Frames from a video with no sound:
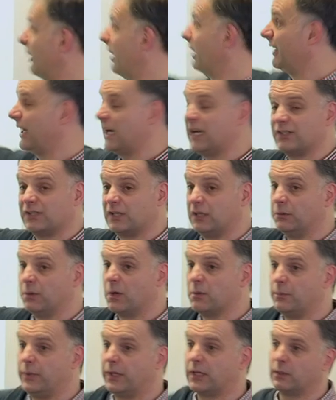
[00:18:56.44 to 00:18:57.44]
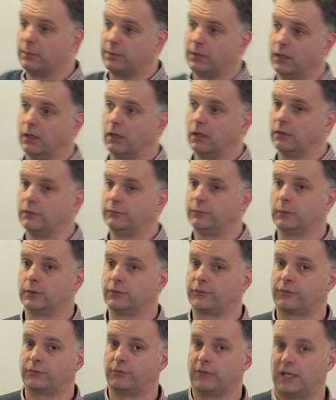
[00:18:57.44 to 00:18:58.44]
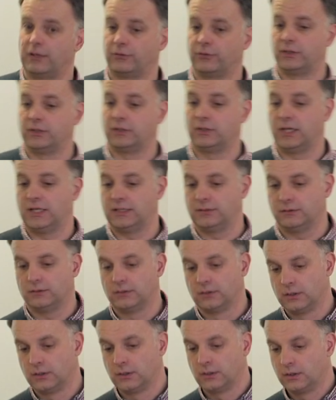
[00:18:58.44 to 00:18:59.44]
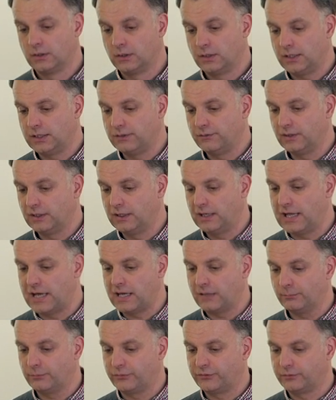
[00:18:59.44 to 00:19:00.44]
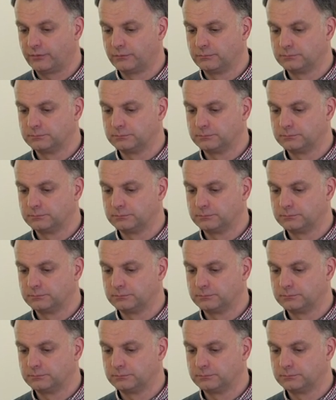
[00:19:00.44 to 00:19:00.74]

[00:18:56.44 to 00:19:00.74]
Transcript: are it actually won't pick up a lot of what's around in the LEPs.